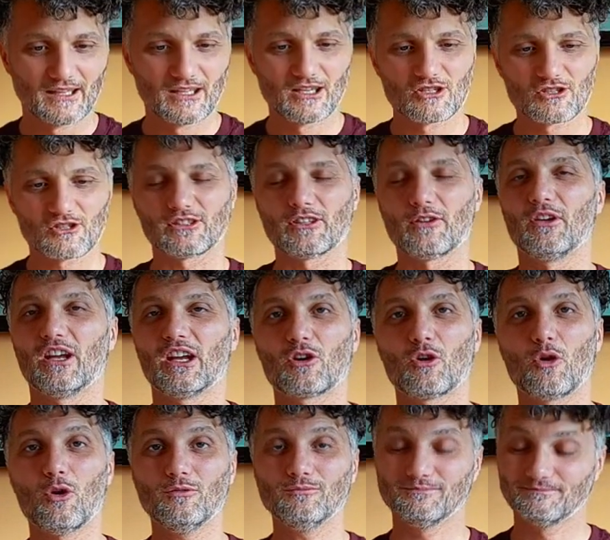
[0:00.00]
So there we
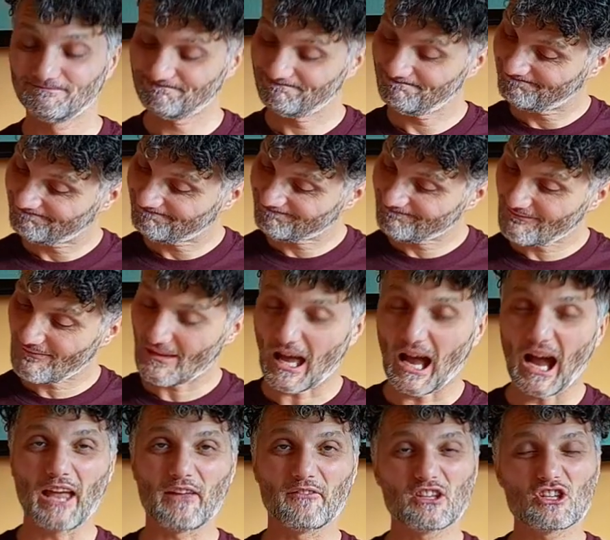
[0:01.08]
go.
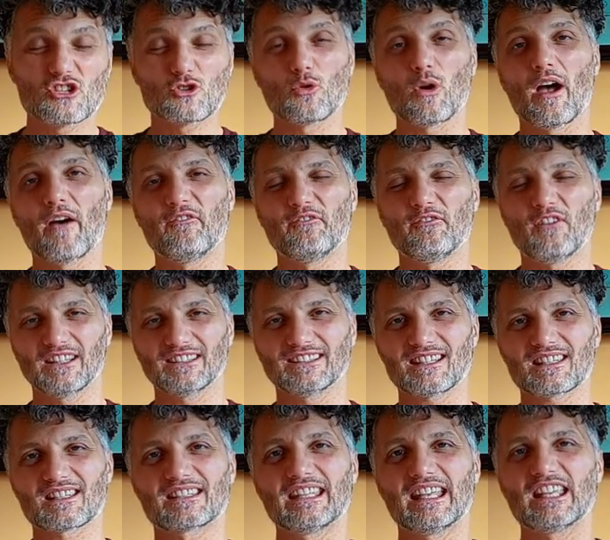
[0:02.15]
I wish you a
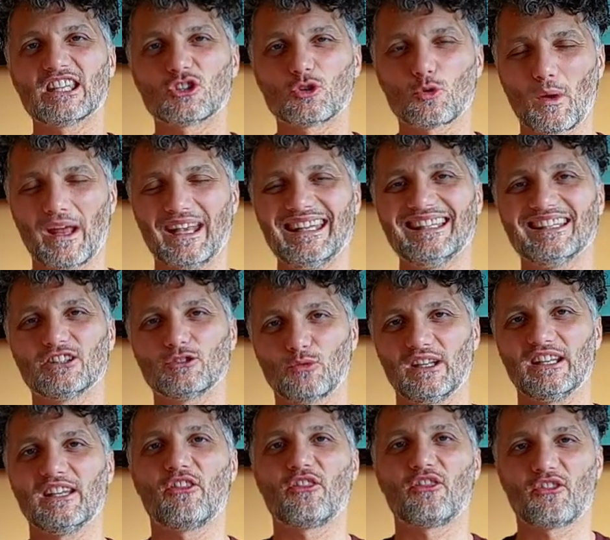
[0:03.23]
fantastic
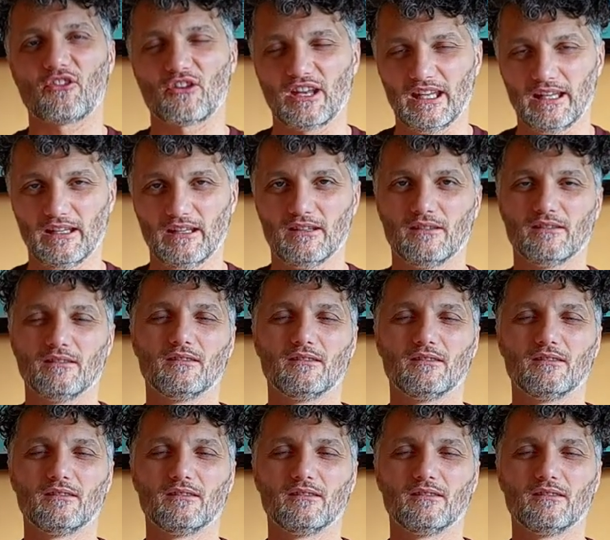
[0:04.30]
2023.